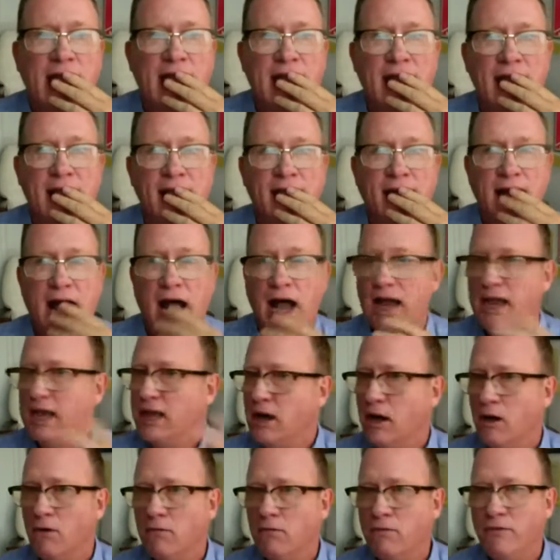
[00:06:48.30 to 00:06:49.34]
And
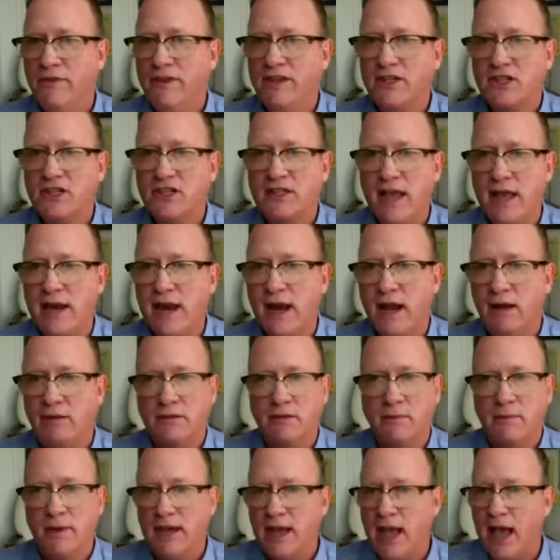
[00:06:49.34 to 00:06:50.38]
you know, this set
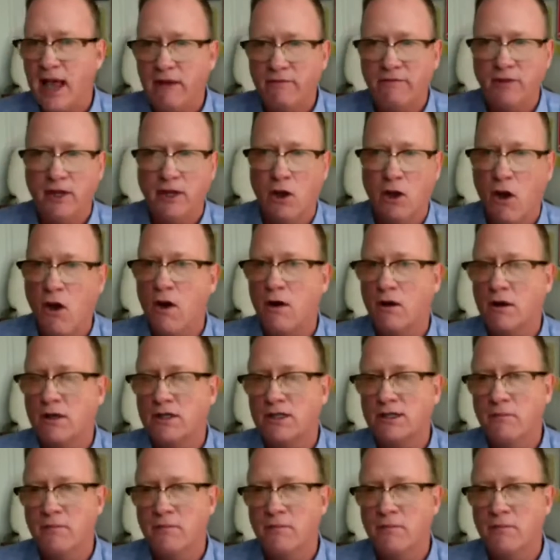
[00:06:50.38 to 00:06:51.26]
out to be kind of a lark,